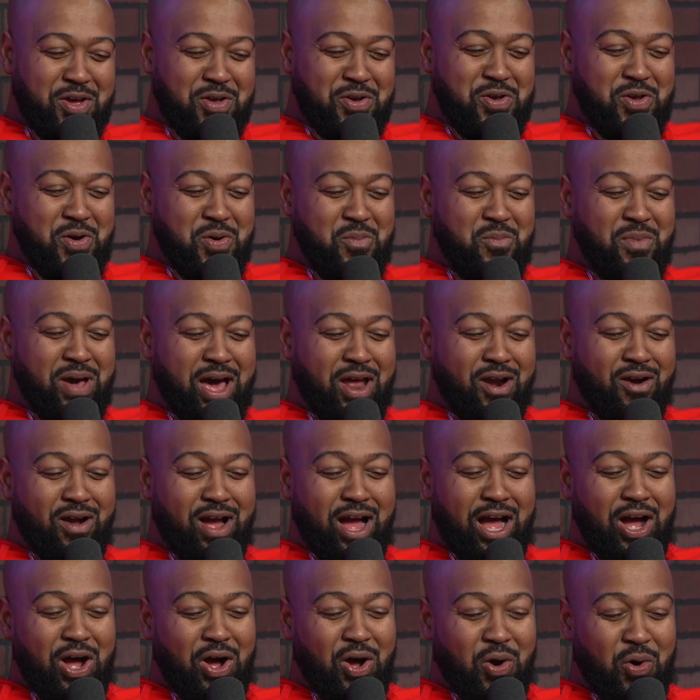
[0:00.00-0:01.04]
no matter
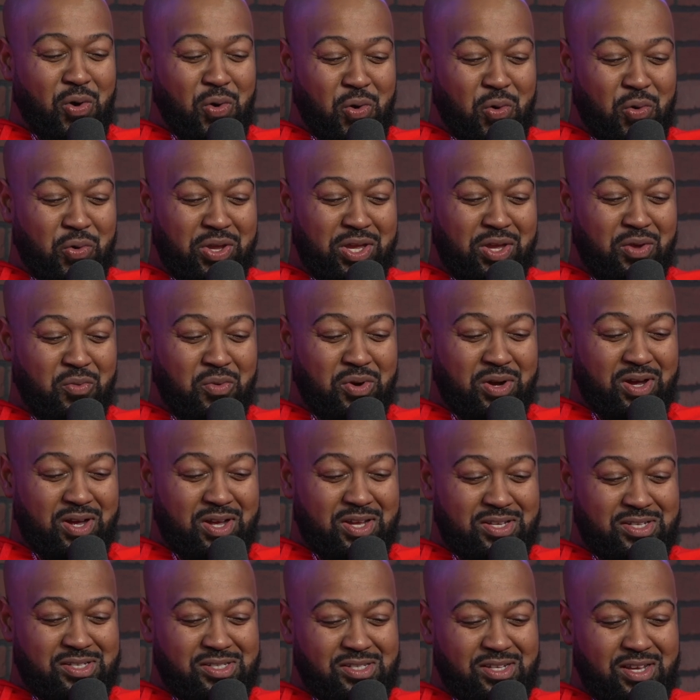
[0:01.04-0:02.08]
how old he
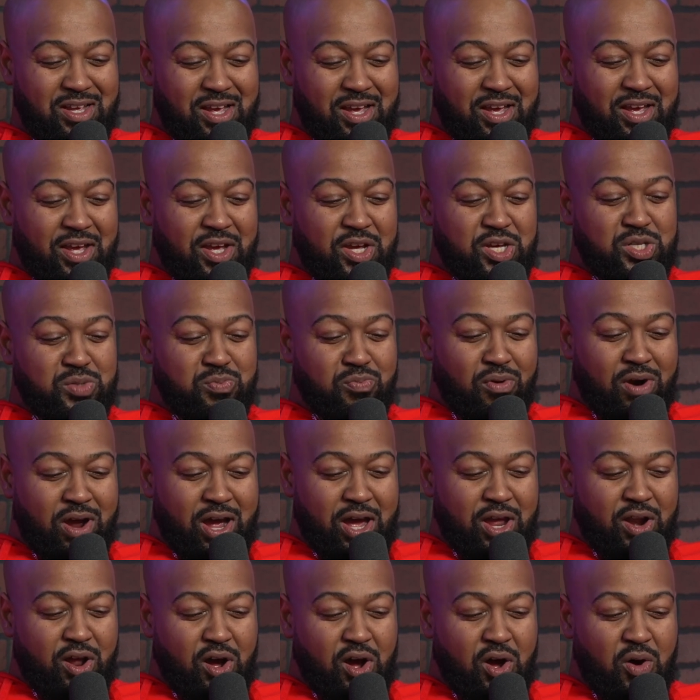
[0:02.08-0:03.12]
was, his
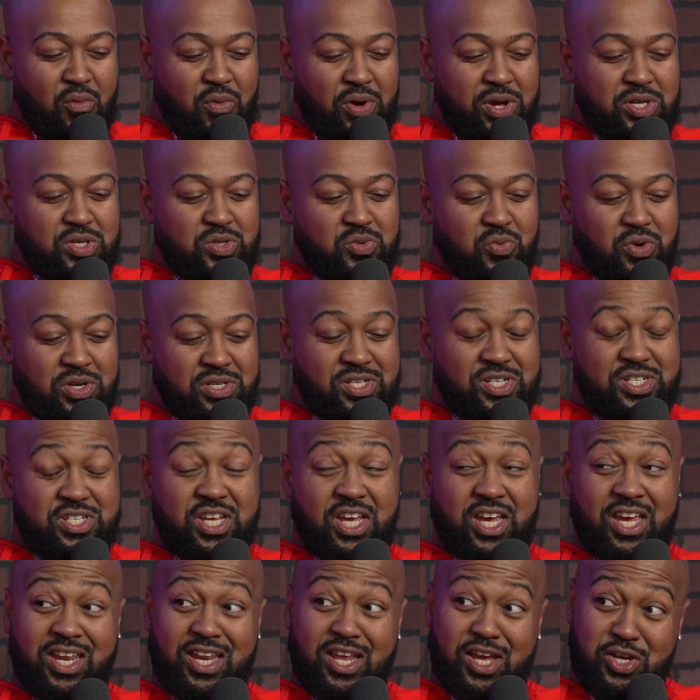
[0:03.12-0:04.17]
bride always was a
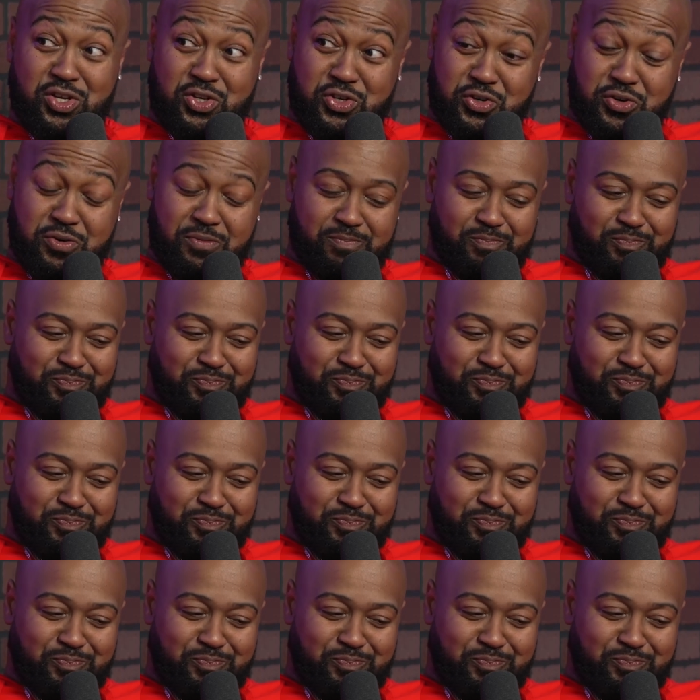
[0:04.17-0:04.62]
teenager,